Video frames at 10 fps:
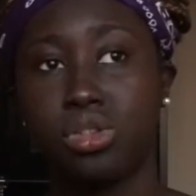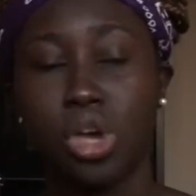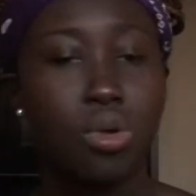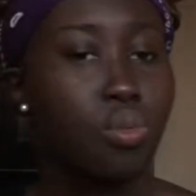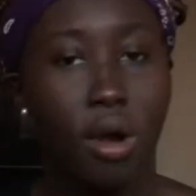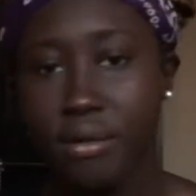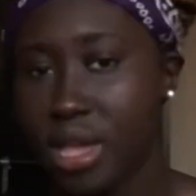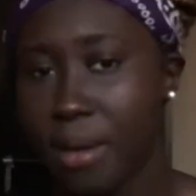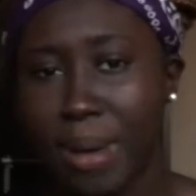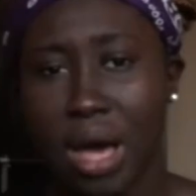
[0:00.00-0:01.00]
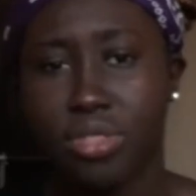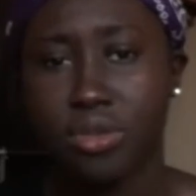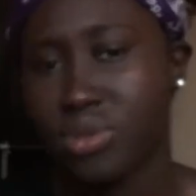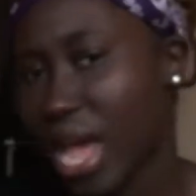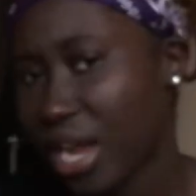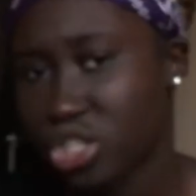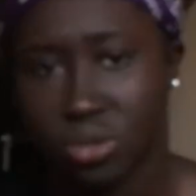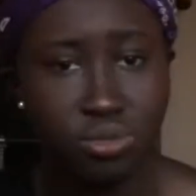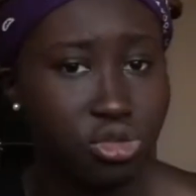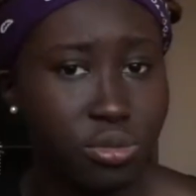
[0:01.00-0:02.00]
Don't worry about the
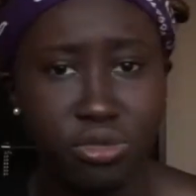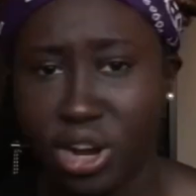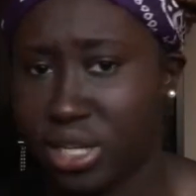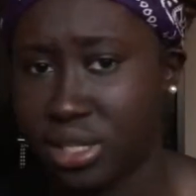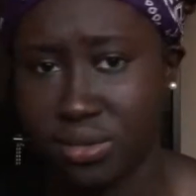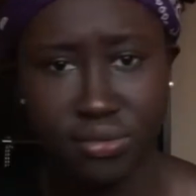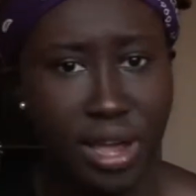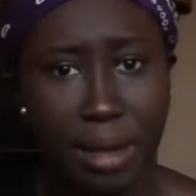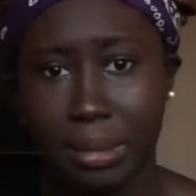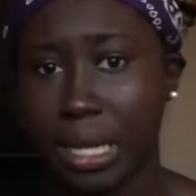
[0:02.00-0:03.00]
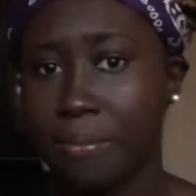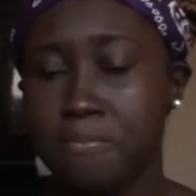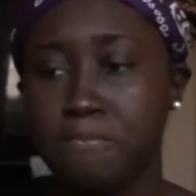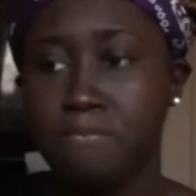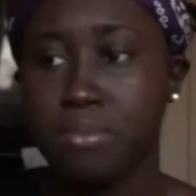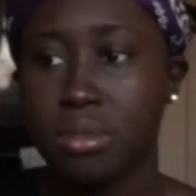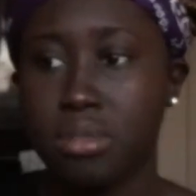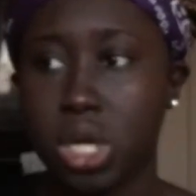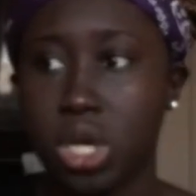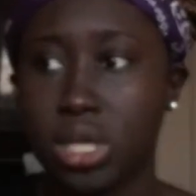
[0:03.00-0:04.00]
reaction from friends and family,
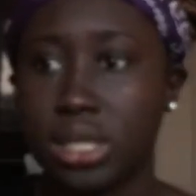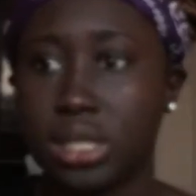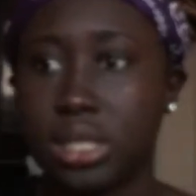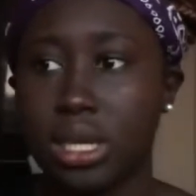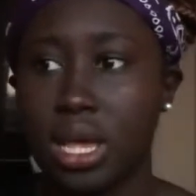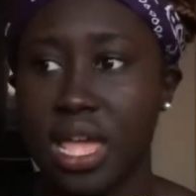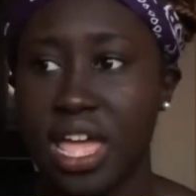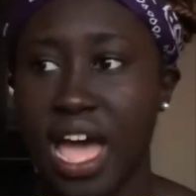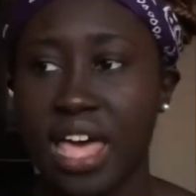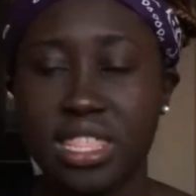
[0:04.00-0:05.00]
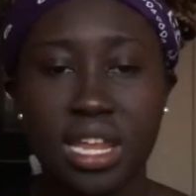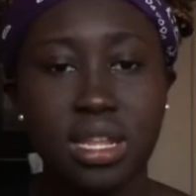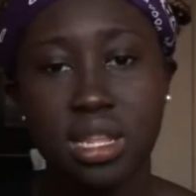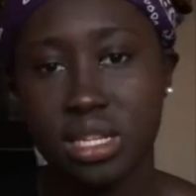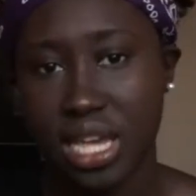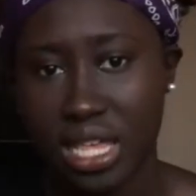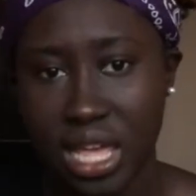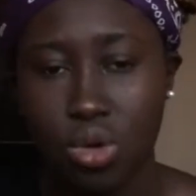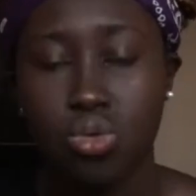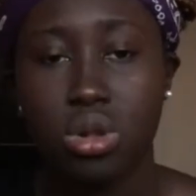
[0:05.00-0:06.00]
because at the end of the day,
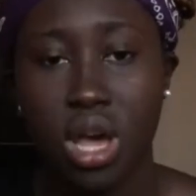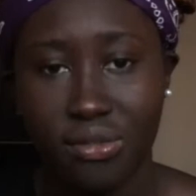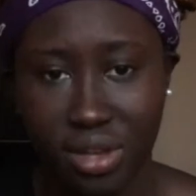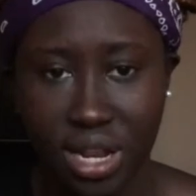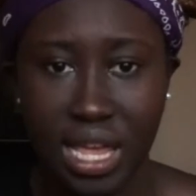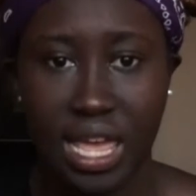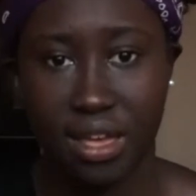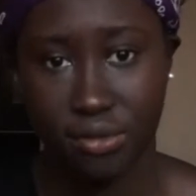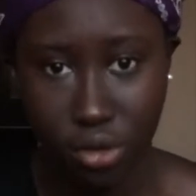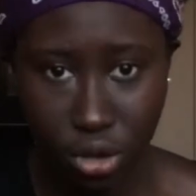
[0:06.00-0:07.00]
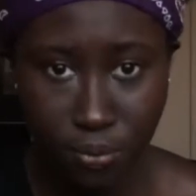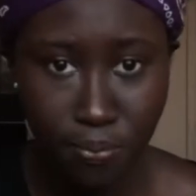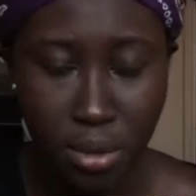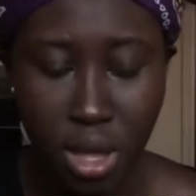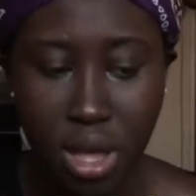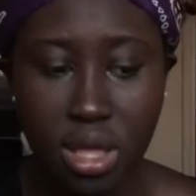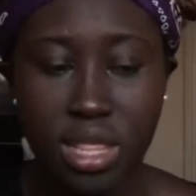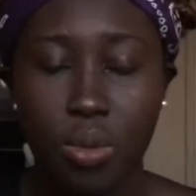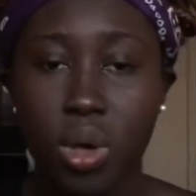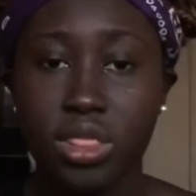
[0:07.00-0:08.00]
they all love and they care for you.
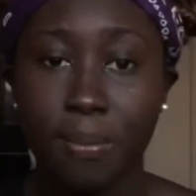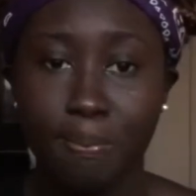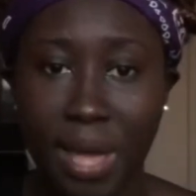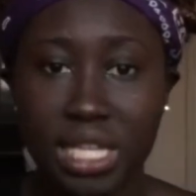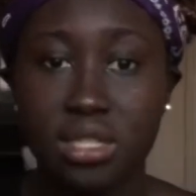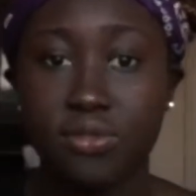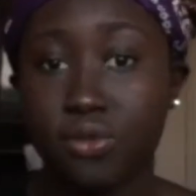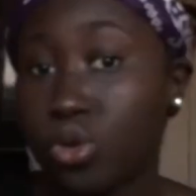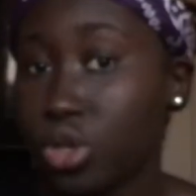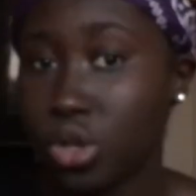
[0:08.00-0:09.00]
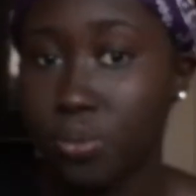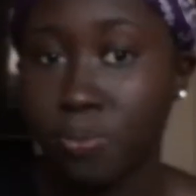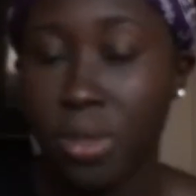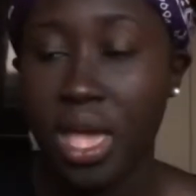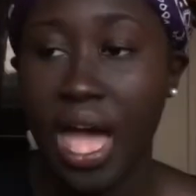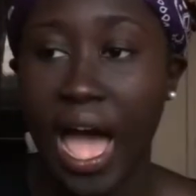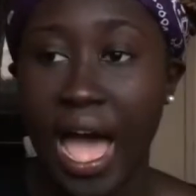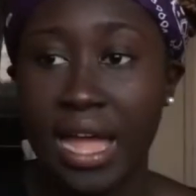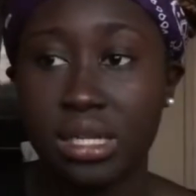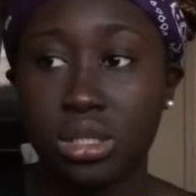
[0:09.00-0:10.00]
They want the best for you.
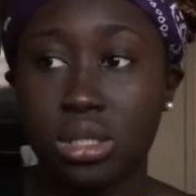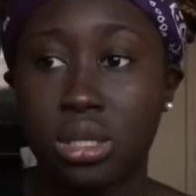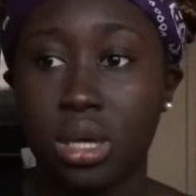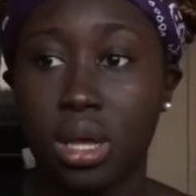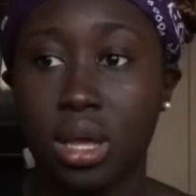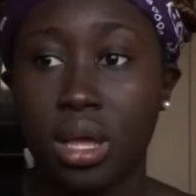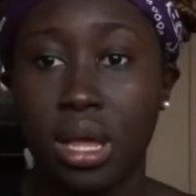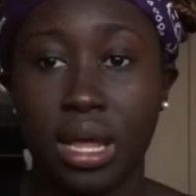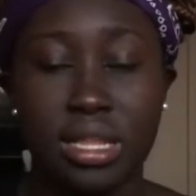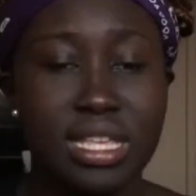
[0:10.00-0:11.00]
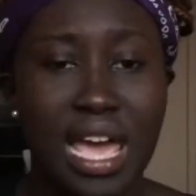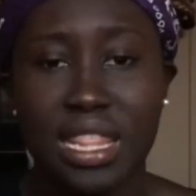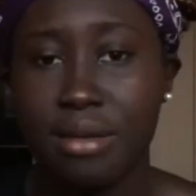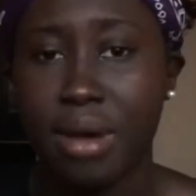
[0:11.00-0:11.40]
And yeah, they